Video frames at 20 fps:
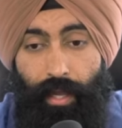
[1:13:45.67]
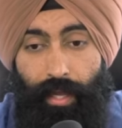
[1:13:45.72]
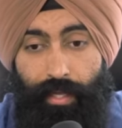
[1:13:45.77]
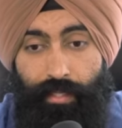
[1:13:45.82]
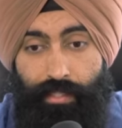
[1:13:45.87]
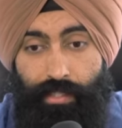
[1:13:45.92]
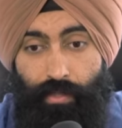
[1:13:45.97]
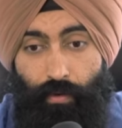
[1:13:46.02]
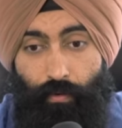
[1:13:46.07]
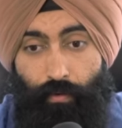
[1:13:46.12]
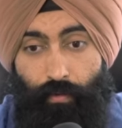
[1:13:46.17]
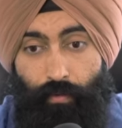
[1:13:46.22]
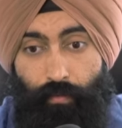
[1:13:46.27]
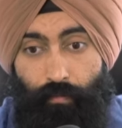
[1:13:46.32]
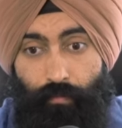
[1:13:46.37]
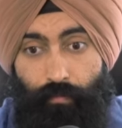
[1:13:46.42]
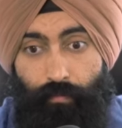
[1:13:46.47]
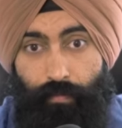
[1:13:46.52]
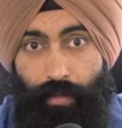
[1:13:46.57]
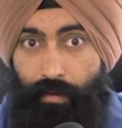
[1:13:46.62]
And so
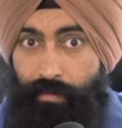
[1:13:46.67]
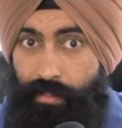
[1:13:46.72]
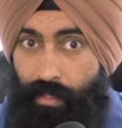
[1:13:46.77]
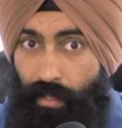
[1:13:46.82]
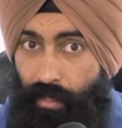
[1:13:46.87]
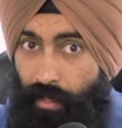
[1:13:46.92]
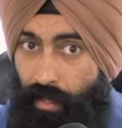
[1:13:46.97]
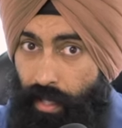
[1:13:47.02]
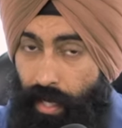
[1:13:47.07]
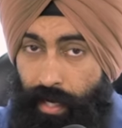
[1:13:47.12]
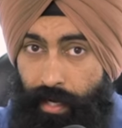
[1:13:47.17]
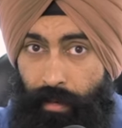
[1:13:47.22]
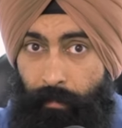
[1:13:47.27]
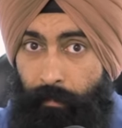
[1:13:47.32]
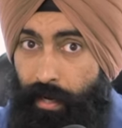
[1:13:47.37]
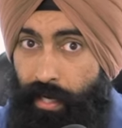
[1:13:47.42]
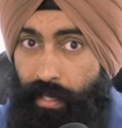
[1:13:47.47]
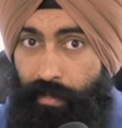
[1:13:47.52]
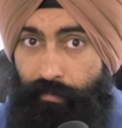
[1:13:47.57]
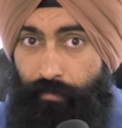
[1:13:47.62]
that was a lot of
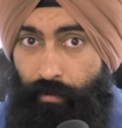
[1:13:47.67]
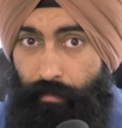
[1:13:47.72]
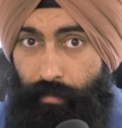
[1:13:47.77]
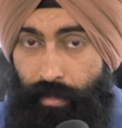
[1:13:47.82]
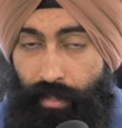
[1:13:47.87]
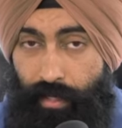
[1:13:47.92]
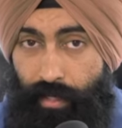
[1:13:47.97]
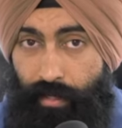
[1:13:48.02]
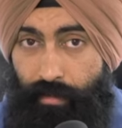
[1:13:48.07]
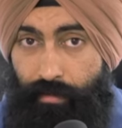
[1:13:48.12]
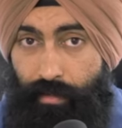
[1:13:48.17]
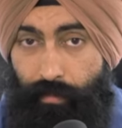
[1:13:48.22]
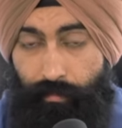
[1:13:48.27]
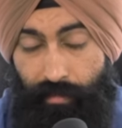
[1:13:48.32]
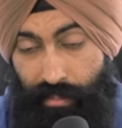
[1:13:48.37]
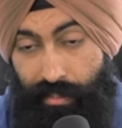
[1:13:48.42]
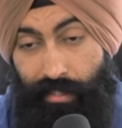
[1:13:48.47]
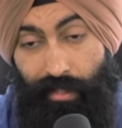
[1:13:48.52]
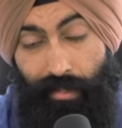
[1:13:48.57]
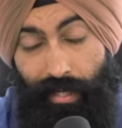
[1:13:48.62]
money for me then. I
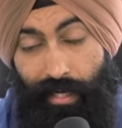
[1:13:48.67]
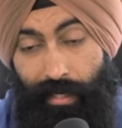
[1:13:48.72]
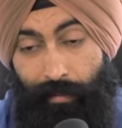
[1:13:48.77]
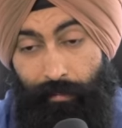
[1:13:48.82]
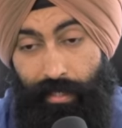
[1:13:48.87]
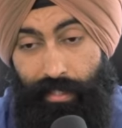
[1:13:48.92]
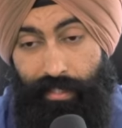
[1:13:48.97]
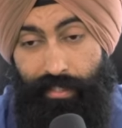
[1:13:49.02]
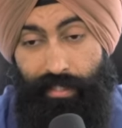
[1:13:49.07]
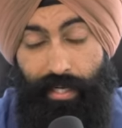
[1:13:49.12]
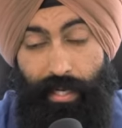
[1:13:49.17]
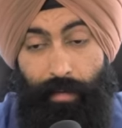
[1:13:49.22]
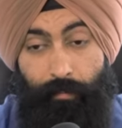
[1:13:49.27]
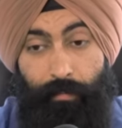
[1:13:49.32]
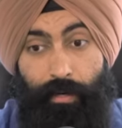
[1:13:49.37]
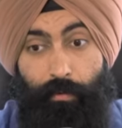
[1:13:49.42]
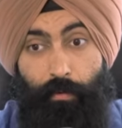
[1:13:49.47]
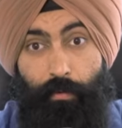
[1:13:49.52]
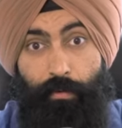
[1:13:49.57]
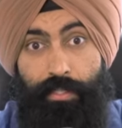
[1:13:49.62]
mean, it's still a lot of money today,
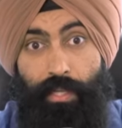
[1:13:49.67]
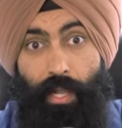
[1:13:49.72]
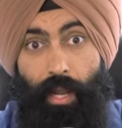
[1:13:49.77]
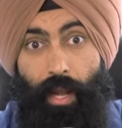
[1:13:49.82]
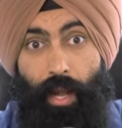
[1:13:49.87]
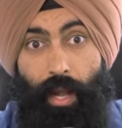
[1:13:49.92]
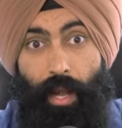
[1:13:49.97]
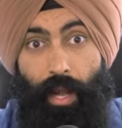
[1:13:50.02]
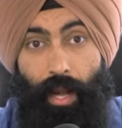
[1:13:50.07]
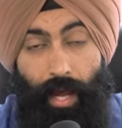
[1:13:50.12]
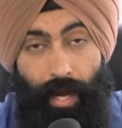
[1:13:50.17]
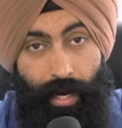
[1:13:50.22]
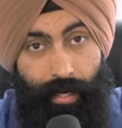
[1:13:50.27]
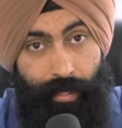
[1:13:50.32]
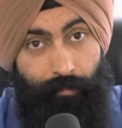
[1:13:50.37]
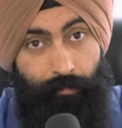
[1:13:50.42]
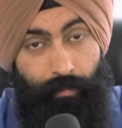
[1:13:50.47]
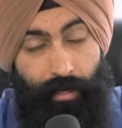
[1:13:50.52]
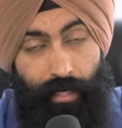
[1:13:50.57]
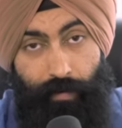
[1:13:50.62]
but it was a
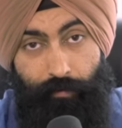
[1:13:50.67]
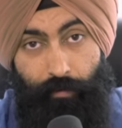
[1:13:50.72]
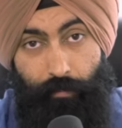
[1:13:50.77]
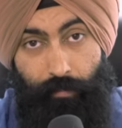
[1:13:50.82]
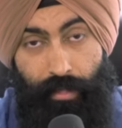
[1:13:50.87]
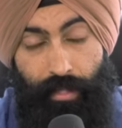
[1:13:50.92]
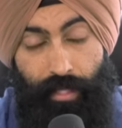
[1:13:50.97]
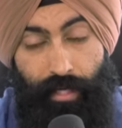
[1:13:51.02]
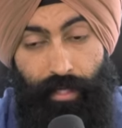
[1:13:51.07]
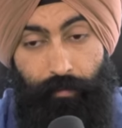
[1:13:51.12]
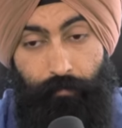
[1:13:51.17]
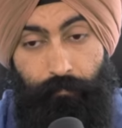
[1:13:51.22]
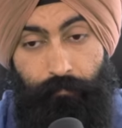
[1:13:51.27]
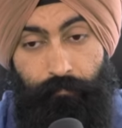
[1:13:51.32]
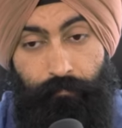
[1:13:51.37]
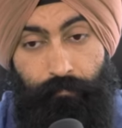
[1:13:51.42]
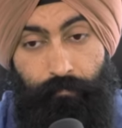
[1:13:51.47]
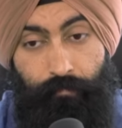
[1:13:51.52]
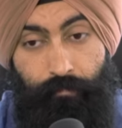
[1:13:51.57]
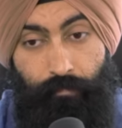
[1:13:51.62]
lot of money for me then.
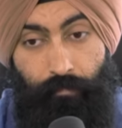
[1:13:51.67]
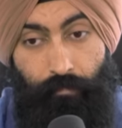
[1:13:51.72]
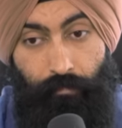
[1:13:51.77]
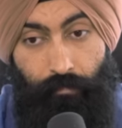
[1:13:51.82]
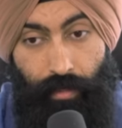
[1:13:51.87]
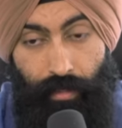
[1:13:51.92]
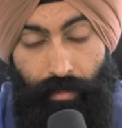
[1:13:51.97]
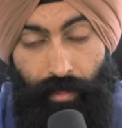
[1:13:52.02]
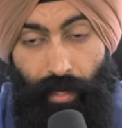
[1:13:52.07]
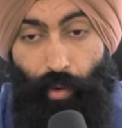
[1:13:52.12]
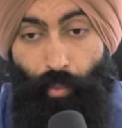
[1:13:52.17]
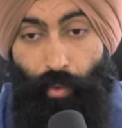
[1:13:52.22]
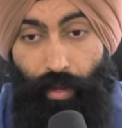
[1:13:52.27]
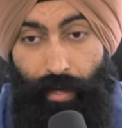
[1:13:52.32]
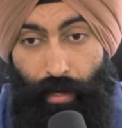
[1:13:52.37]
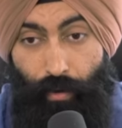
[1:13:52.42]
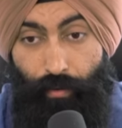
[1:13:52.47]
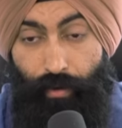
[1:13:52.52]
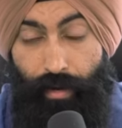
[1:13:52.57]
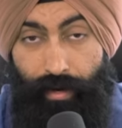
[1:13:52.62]
But I
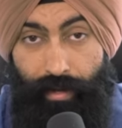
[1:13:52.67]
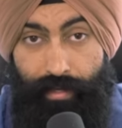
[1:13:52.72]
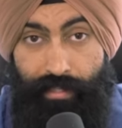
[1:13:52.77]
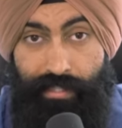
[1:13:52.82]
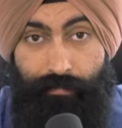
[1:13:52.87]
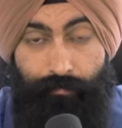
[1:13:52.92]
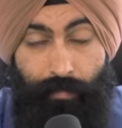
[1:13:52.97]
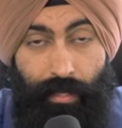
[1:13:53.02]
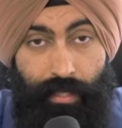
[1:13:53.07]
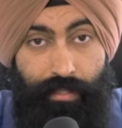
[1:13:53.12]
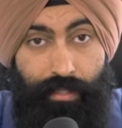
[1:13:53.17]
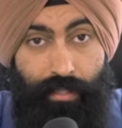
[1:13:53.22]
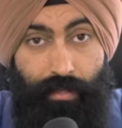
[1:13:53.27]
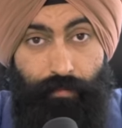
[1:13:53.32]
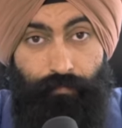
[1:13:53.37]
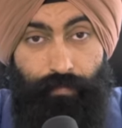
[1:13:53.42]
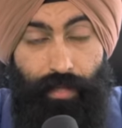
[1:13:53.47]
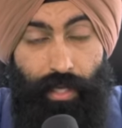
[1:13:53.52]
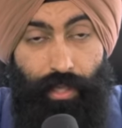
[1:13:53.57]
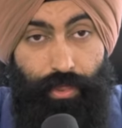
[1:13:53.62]
went out and I spent
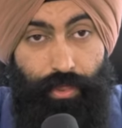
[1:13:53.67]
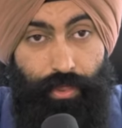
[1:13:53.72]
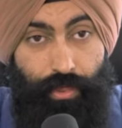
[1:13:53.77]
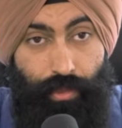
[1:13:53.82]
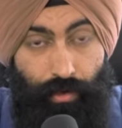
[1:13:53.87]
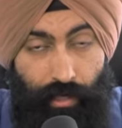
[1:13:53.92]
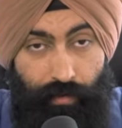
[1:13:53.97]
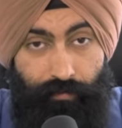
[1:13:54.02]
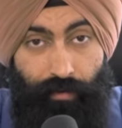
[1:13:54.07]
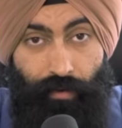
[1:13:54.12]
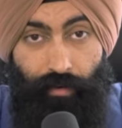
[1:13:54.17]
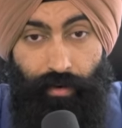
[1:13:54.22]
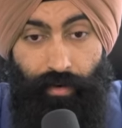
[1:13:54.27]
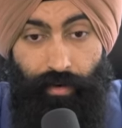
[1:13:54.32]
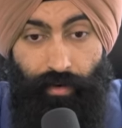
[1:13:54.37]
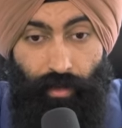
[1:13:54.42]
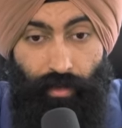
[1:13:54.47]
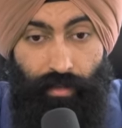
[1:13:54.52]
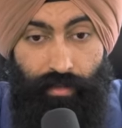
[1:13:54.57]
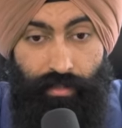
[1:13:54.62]
that thirty-five
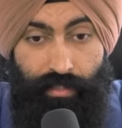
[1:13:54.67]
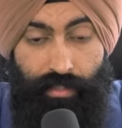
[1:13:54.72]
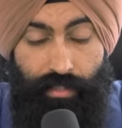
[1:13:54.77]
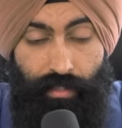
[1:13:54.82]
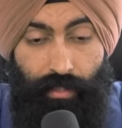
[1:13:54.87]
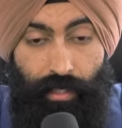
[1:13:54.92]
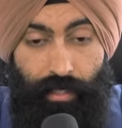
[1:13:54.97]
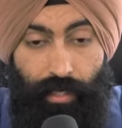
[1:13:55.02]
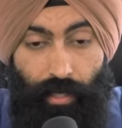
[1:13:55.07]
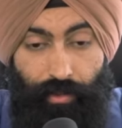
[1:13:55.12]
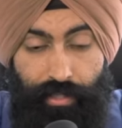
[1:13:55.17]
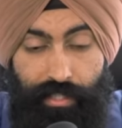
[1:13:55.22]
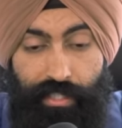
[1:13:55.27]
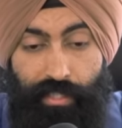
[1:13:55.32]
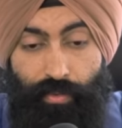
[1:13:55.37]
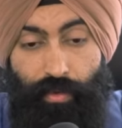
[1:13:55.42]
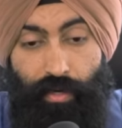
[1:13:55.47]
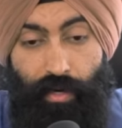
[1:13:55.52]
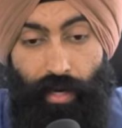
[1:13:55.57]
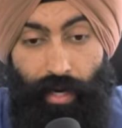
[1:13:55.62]
hundred dollars. Now, this
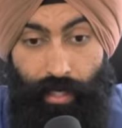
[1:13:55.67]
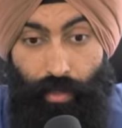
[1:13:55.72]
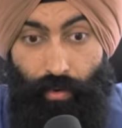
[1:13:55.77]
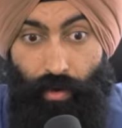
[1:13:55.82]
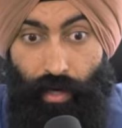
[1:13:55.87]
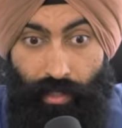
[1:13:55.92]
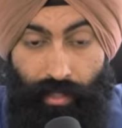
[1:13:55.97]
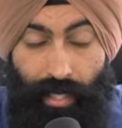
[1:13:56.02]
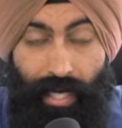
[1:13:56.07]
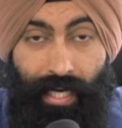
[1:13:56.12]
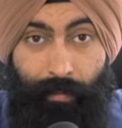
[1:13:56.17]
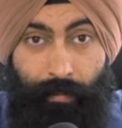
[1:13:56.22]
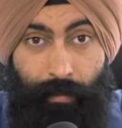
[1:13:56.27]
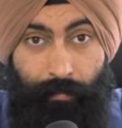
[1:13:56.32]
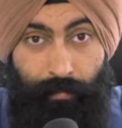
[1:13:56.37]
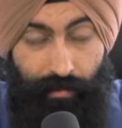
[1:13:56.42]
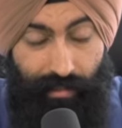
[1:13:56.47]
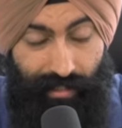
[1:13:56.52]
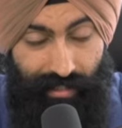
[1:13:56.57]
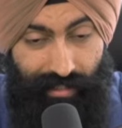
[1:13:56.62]
is where I know a lot of
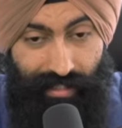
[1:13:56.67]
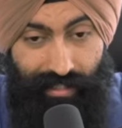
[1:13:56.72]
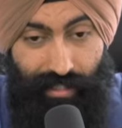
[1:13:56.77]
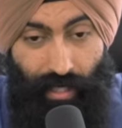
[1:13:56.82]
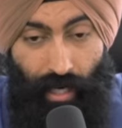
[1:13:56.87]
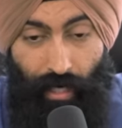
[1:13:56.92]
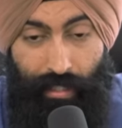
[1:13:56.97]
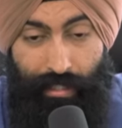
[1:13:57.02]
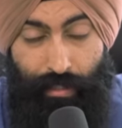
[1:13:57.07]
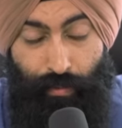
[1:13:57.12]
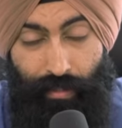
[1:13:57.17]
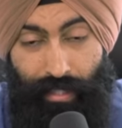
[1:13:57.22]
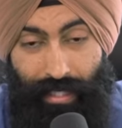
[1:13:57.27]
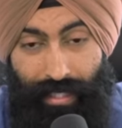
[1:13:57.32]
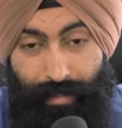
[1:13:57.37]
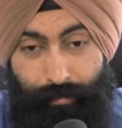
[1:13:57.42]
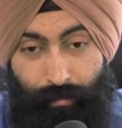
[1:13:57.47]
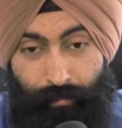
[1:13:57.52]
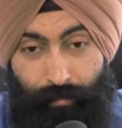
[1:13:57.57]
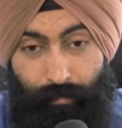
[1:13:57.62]
people, because I talked to a
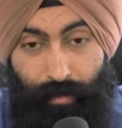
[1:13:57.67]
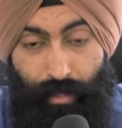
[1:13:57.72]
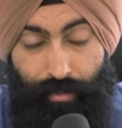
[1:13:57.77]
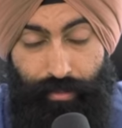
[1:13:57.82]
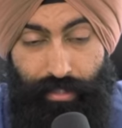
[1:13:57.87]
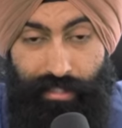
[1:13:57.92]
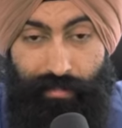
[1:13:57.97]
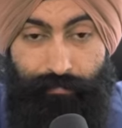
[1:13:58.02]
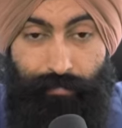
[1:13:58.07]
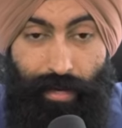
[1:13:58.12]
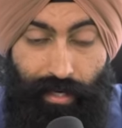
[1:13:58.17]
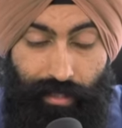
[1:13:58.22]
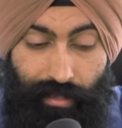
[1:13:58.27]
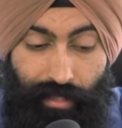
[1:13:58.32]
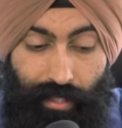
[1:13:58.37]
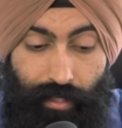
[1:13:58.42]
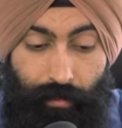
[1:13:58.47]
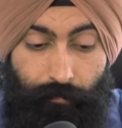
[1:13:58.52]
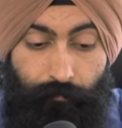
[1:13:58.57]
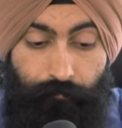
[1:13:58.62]
lot of people about this back
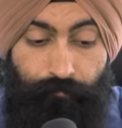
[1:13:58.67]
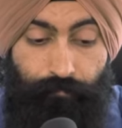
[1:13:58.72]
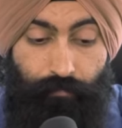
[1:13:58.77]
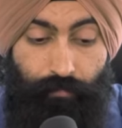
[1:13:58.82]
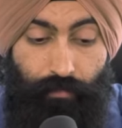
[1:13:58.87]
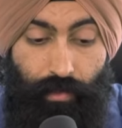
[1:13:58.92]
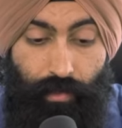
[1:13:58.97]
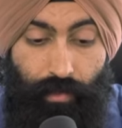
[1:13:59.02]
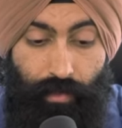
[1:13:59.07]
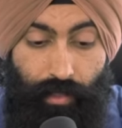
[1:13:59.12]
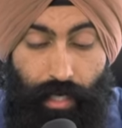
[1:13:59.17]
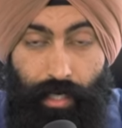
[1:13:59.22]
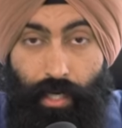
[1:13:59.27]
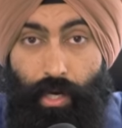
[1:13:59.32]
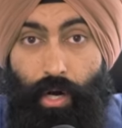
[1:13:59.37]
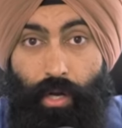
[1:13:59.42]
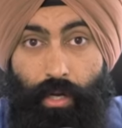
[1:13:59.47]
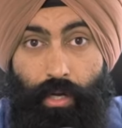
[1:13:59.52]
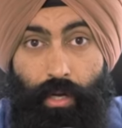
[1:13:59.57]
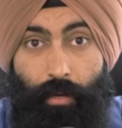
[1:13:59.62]
then, got
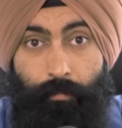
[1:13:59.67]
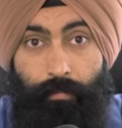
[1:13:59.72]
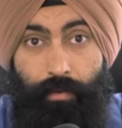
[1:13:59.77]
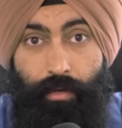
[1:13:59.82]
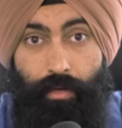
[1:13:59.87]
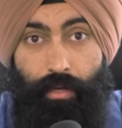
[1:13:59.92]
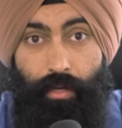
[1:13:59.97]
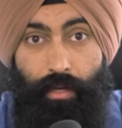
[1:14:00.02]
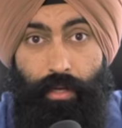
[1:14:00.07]
hung up